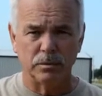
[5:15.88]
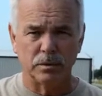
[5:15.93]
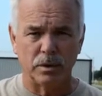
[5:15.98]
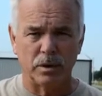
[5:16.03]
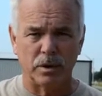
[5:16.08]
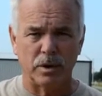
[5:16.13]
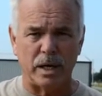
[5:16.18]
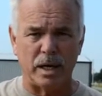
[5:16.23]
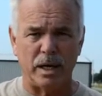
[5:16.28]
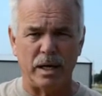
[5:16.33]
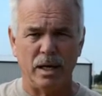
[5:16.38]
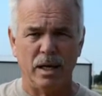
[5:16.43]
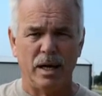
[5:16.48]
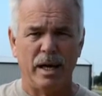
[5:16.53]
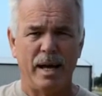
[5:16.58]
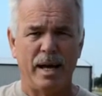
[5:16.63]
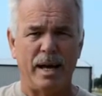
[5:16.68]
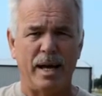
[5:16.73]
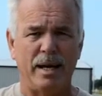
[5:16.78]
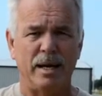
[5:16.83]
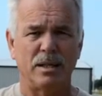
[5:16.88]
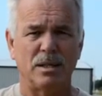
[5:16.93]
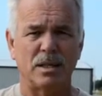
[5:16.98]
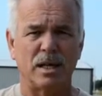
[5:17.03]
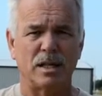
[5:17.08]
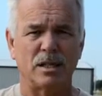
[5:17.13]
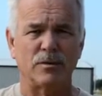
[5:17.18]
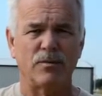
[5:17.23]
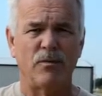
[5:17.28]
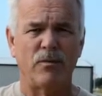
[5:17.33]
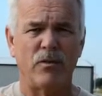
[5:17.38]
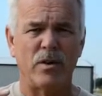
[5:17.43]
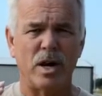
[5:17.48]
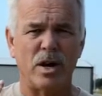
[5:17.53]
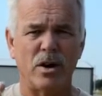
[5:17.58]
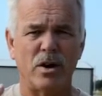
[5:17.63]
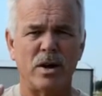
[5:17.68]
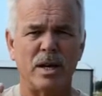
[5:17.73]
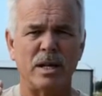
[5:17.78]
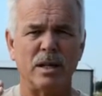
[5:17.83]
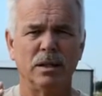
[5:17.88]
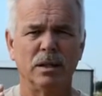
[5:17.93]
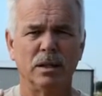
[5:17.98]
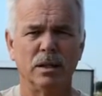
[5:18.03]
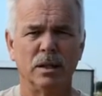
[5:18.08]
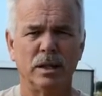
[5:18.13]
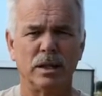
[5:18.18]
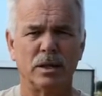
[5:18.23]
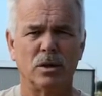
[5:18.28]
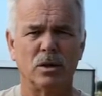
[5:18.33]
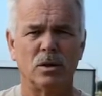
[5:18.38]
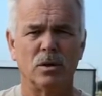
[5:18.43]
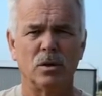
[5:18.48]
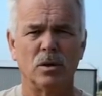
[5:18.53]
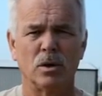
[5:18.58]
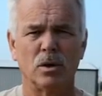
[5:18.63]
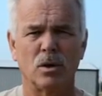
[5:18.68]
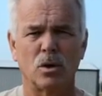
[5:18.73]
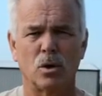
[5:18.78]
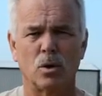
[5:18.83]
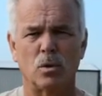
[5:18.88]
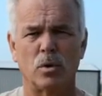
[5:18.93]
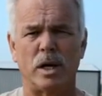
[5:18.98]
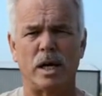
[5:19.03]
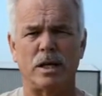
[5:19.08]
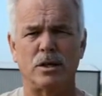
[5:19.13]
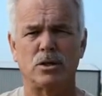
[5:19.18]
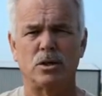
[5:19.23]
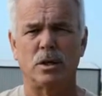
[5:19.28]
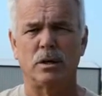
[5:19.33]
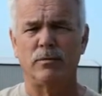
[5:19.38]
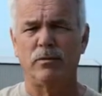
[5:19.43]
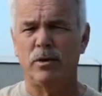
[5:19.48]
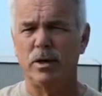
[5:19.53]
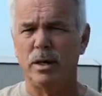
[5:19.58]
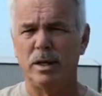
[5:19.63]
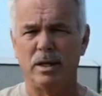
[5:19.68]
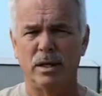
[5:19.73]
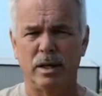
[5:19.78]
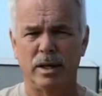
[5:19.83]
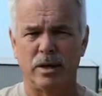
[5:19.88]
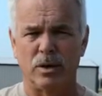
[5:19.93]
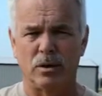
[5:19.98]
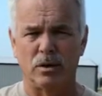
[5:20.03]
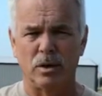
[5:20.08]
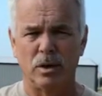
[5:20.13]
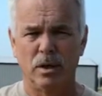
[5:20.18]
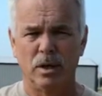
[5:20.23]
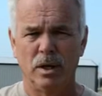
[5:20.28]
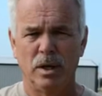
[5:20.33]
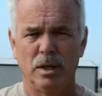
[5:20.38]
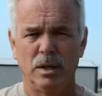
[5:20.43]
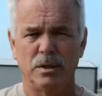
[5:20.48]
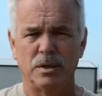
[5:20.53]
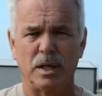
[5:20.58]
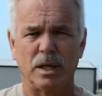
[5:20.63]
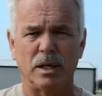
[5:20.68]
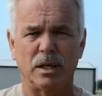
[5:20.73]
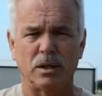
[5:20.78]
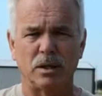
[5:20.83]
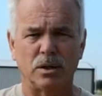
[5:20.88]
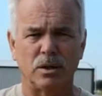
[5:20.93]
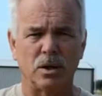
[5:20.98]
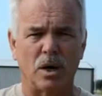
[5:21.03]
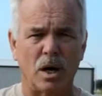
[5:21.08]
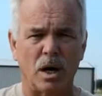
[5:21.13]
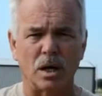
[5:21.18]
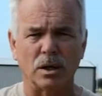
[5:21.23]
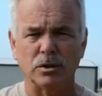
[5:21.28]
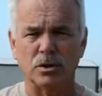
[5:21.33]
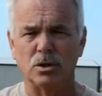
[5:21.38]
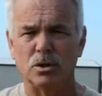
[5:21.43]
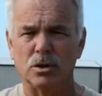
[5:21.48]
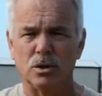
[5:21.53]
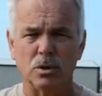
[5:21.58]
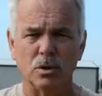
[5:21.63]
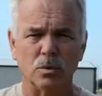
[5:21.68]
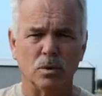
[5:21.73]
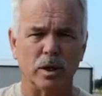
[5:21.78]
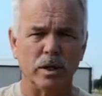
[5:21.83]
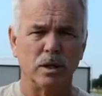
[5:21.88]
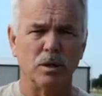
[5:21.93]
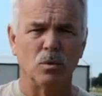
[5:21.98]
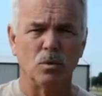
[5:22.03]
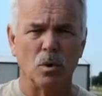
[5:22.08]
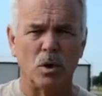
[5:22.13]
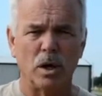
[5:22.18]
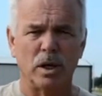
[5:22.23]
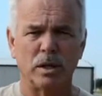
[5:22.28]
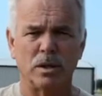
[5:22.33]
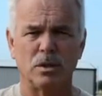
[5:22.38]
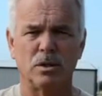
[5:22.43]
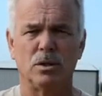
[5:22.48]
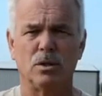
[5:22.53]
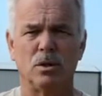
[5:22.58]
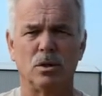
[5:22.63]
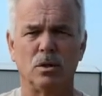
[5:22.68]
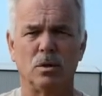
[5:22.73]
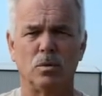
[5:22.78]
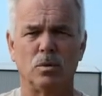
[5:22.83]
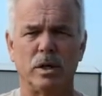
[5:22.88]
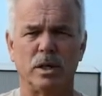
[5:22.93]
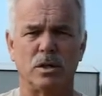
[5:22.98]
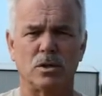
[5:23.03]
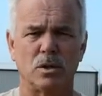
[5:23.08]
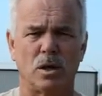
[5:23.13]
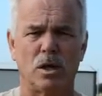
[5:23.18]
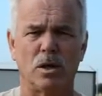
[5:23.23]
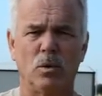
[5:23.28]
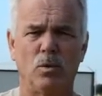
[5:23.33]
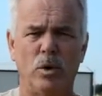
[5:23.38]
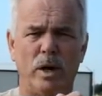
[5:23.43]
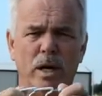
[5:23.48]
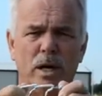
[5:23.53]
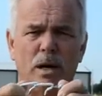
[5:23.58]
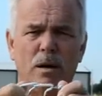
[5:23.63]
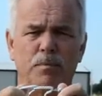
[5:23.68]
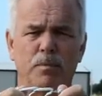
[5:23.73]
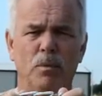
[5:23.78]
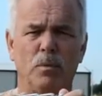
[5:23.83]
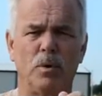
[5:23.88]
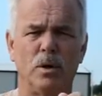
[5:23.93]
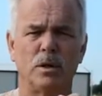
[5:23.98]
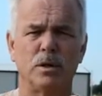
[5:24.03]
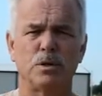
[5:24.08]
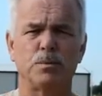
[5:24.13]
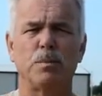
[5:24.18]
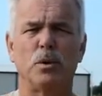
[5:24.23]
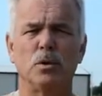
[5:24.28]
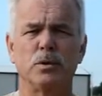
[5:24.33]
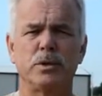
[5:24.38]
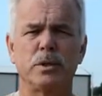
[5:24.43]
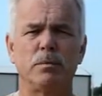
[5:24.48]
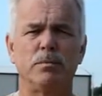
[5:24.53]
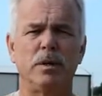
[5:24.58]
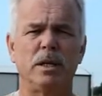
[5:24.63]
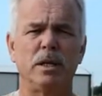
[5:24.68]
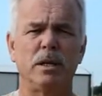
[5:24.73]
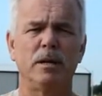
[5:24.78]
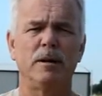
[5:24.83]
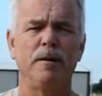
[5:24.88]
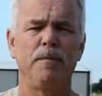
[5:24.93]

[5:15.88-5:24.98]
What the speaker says: Okay, and it takes very little correction, very little, to get the dog to do what you want it to do. When it's all the way up where it's supposed to be,